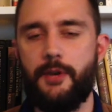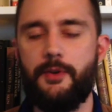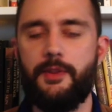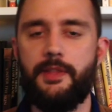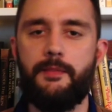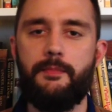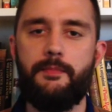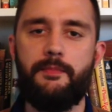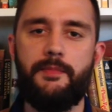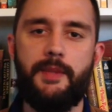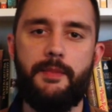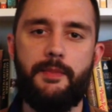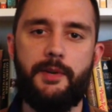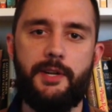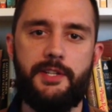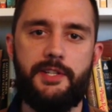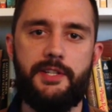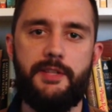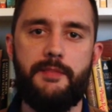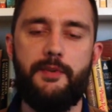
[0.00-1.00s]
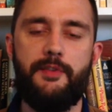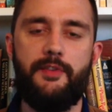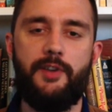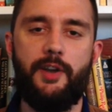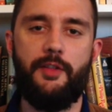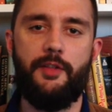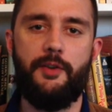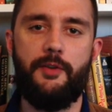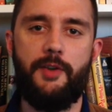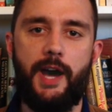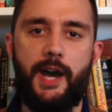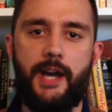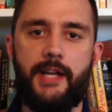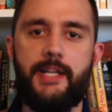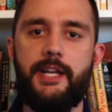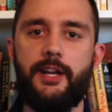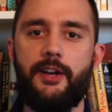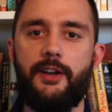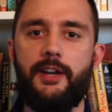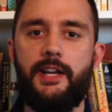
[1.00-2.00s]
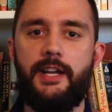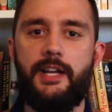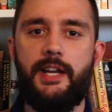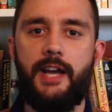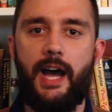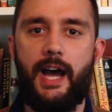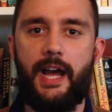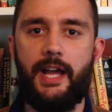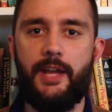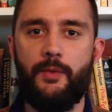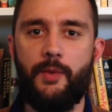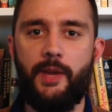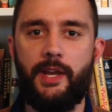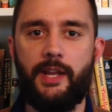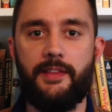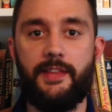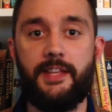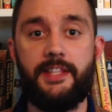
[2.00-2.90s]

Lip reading: known in the books and the movie, although not here in Wicked.